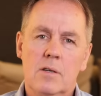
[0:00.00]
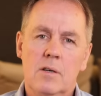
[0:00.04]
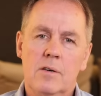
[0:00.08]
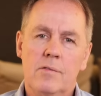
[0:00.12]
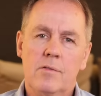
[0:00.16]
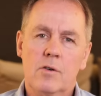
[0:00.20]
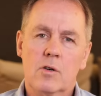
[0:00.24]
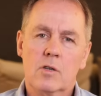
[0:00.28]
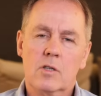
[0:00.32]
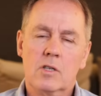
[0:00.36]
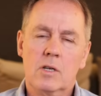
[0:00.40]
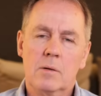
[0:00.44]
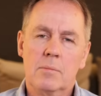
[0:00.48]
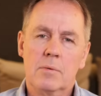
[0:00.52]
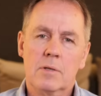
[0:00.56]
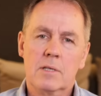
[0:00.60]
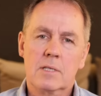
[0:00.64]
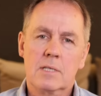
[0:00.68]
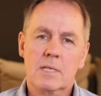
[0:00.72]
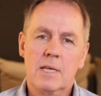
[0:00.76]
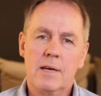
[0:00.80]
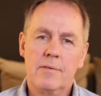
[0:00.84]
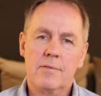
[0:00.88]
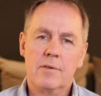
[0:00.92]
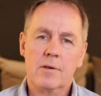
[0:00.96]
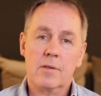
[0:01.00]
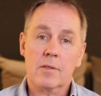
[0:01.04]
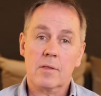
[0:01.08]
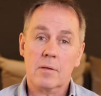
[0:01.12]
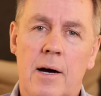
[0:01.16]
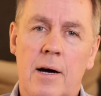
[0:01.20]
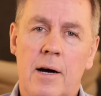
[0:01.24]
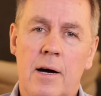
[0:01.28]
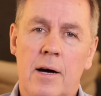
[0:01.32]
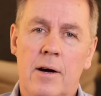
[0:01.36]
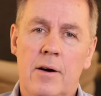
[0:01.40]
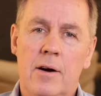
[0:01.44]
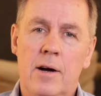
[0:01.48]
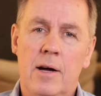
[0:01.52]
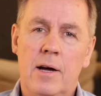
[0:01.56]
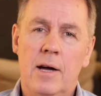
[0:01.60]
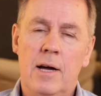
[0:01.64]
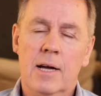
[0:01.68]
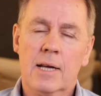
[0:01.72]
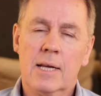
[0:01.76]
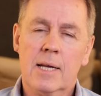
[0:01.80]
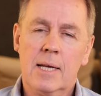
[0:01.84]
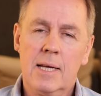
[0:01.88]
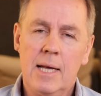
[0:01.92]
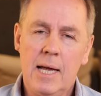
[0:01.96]
of October the 7th are
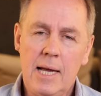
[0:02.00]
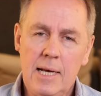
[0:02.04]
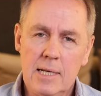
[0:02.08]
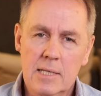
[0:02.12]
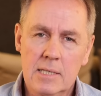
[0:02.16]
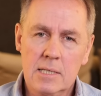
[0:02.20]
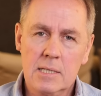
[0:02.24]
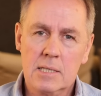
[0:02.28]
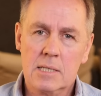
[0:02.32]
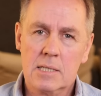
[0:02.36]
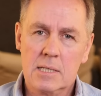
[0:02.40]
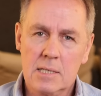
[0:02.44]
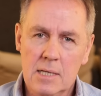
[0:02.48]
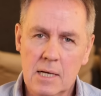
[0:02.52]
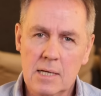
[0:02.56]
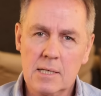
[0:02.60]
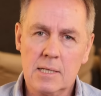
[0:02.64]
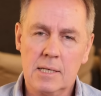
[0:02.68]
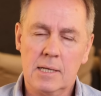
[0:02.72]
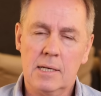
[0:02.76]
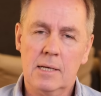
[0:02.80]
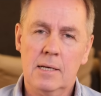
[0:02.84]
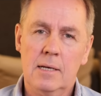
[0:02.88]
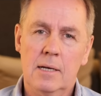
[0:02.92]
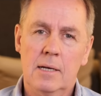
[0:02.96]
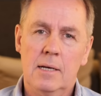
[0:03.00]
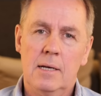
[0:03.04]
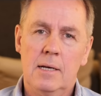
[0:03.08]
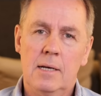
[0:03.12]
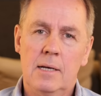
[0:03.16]
a case study